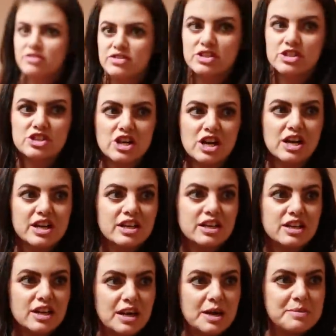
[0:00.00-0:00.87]
for
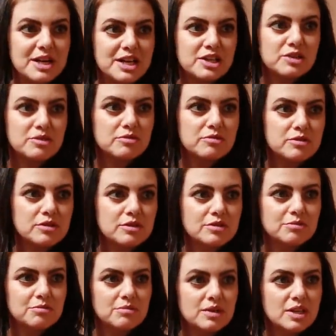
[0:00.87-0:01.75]
Johnny to come out of the
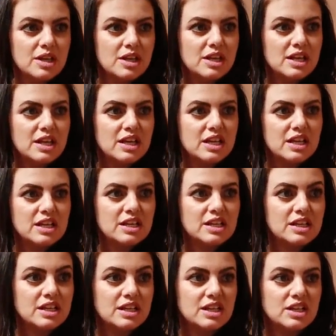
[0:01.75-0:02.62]
room, okay.
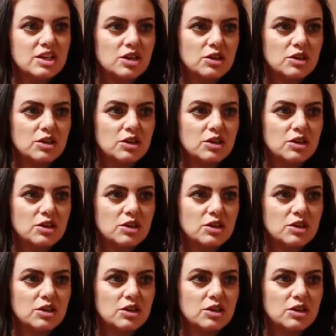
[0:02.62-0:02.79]
and he